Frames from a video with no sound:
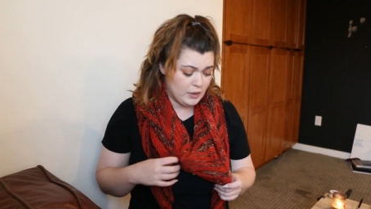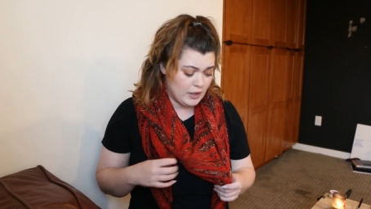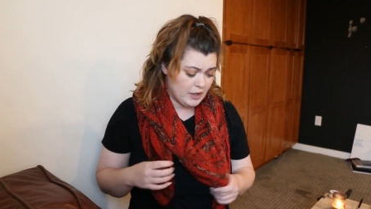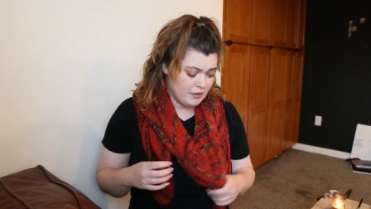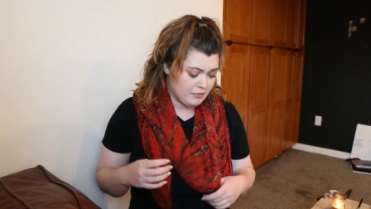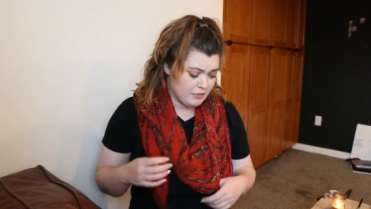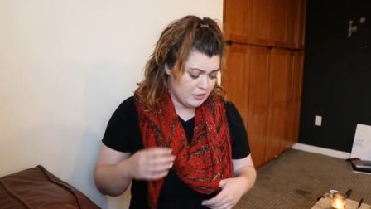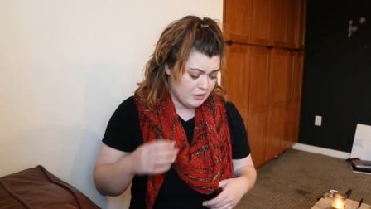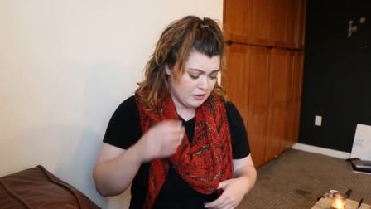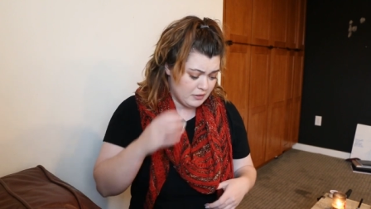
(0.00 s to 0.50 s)

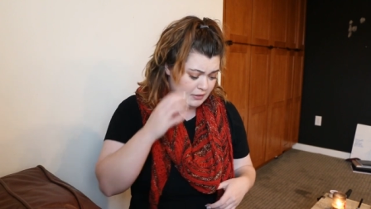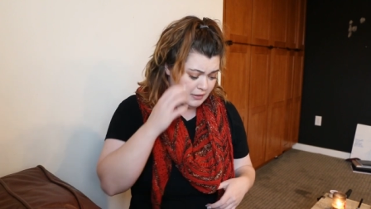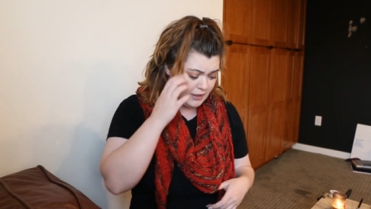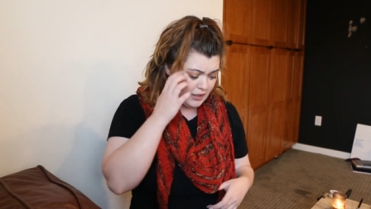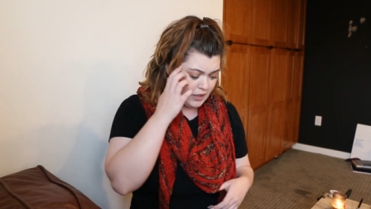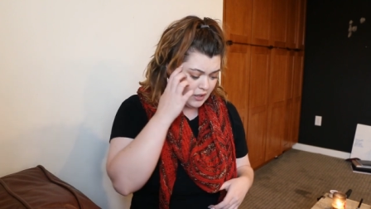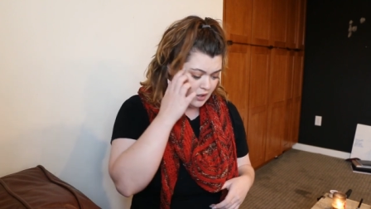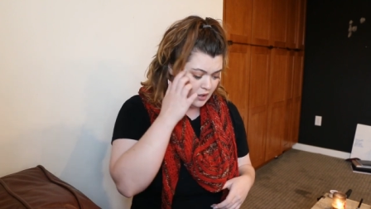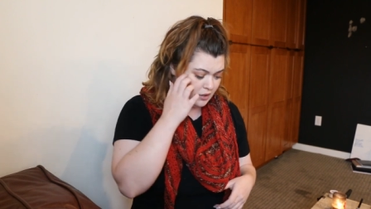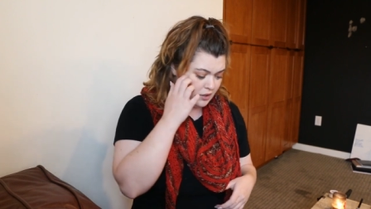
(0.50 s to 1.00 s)
whatever
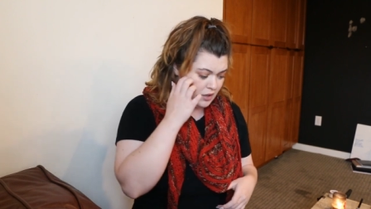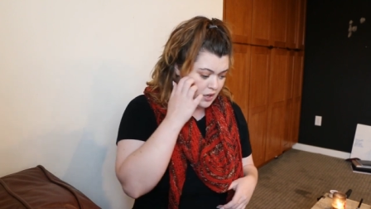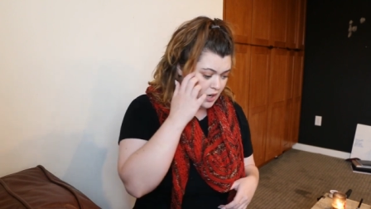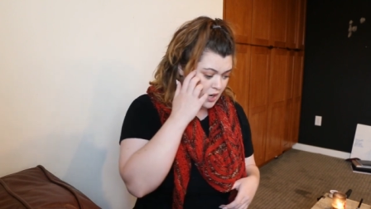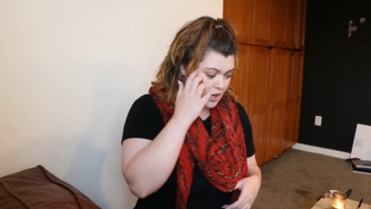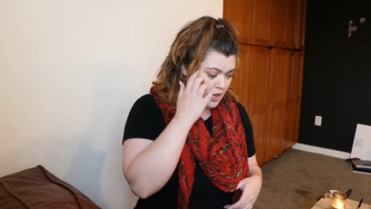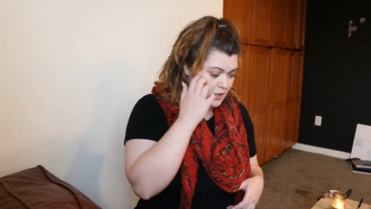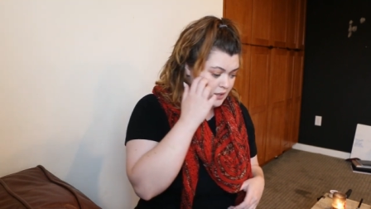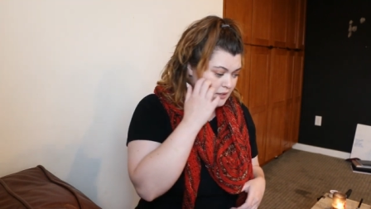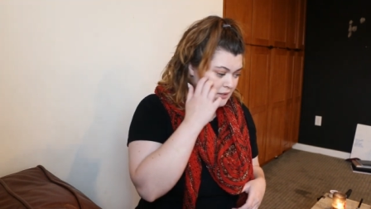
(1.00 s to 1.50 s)
their
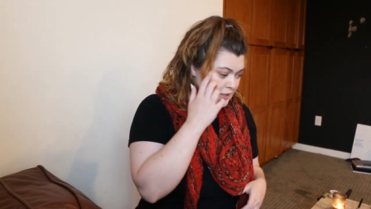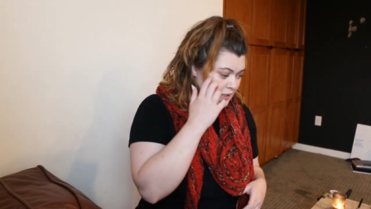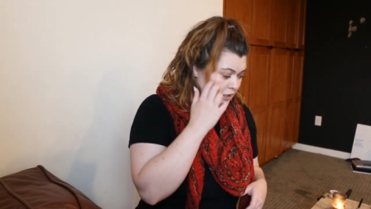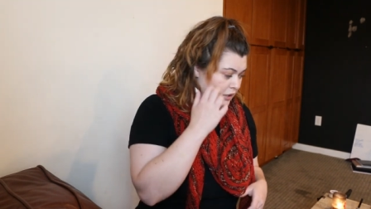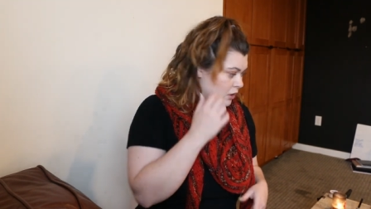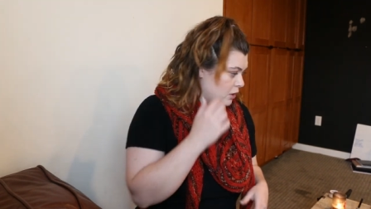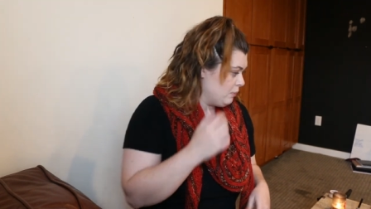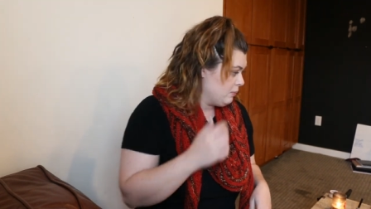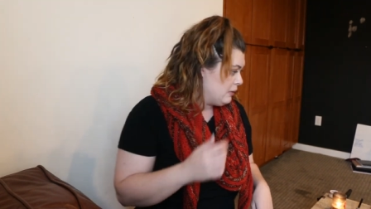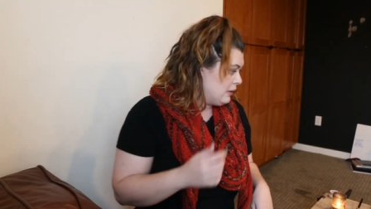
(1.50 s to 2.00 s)

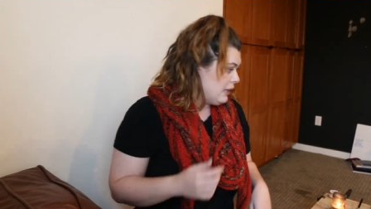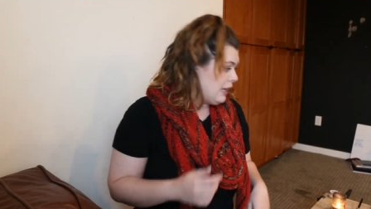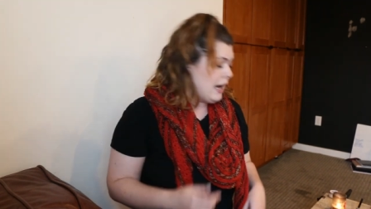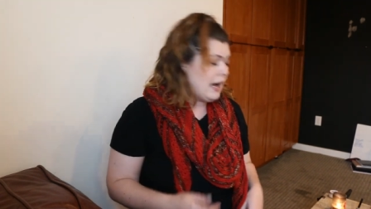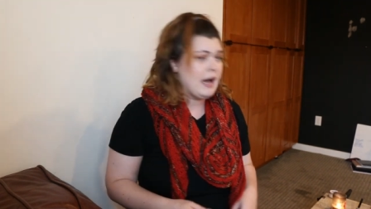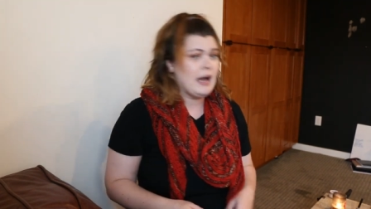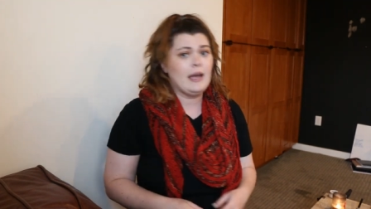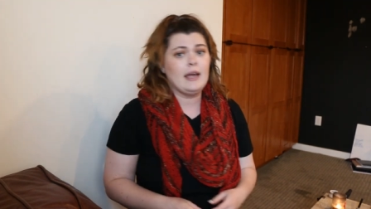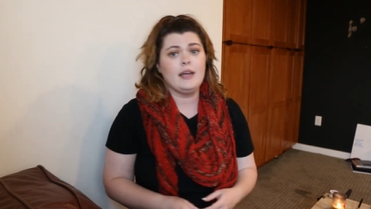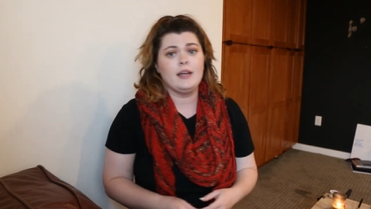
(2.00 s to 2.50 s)
single
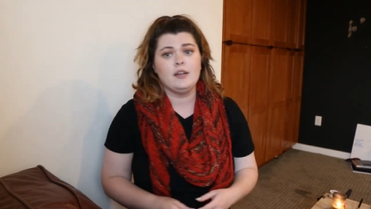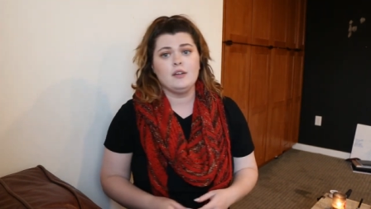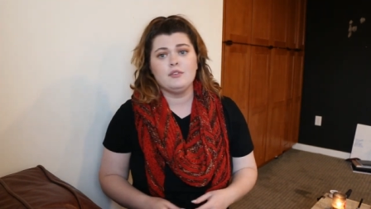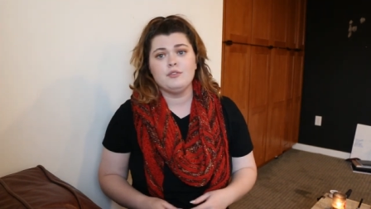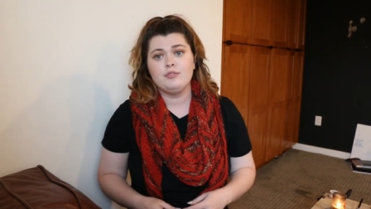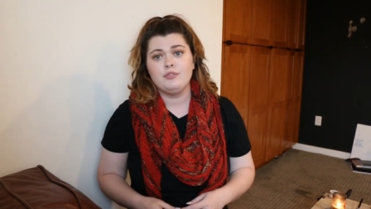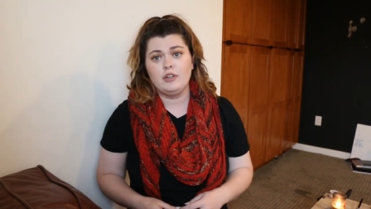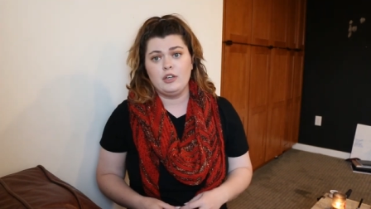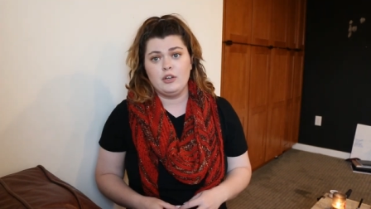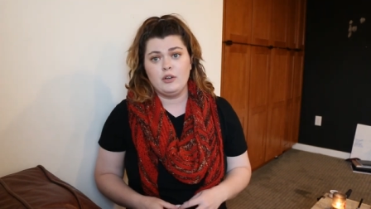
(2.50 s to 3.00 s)
ply
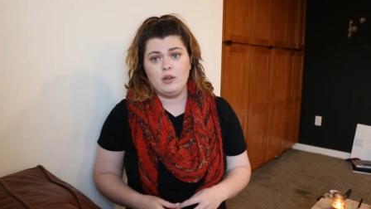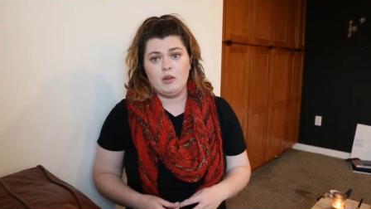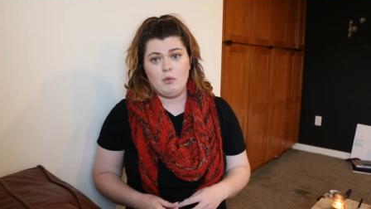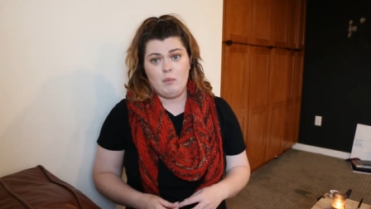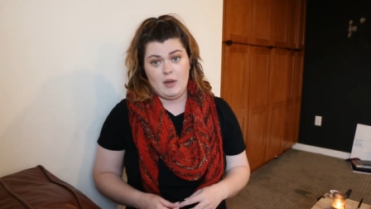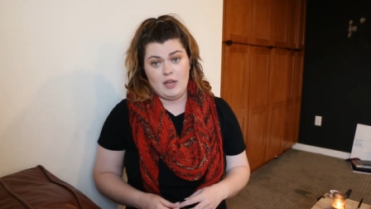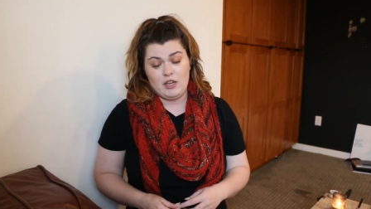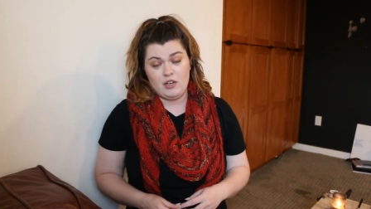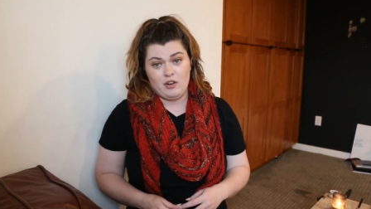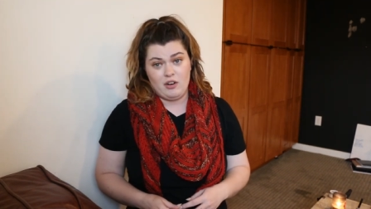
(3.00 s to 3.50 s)
fingering
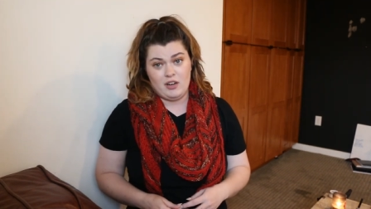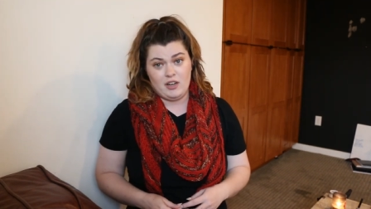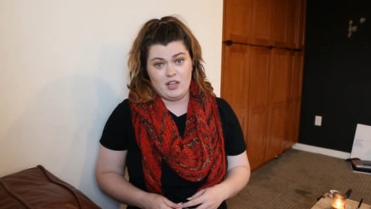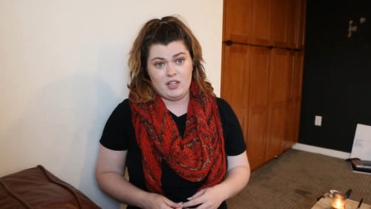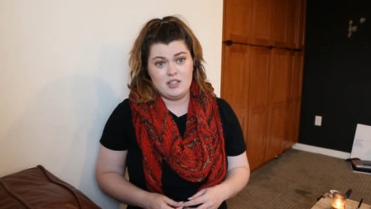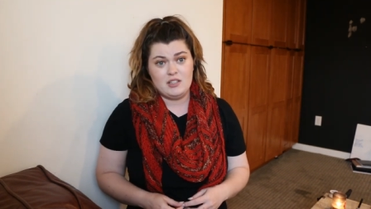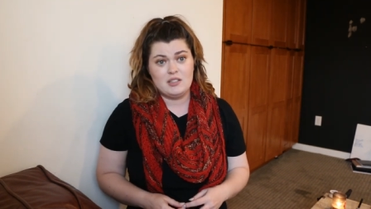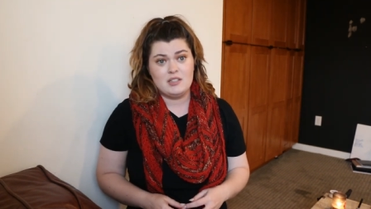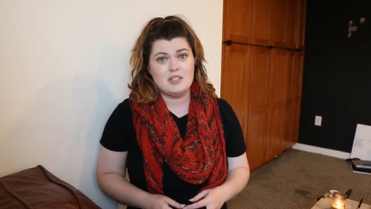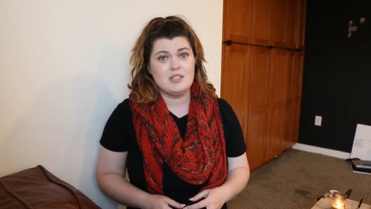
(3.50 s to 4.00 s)
weight yarn
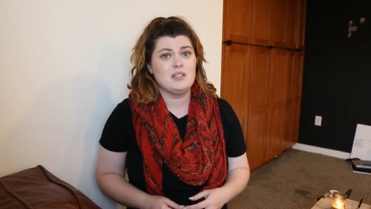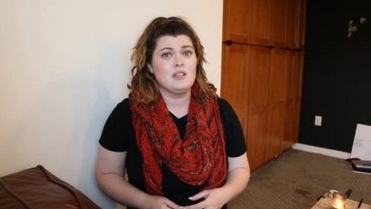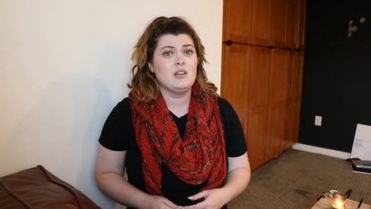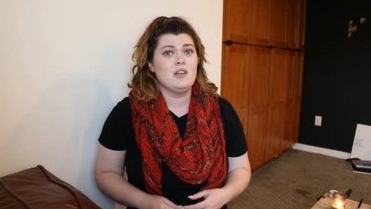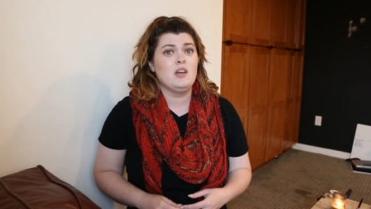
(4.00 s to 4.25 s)
is.